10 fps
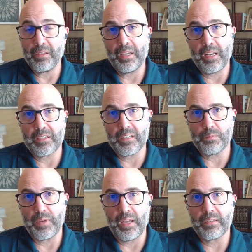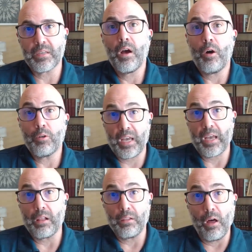And it just means, okay,
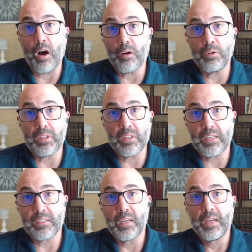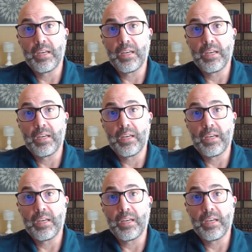along with these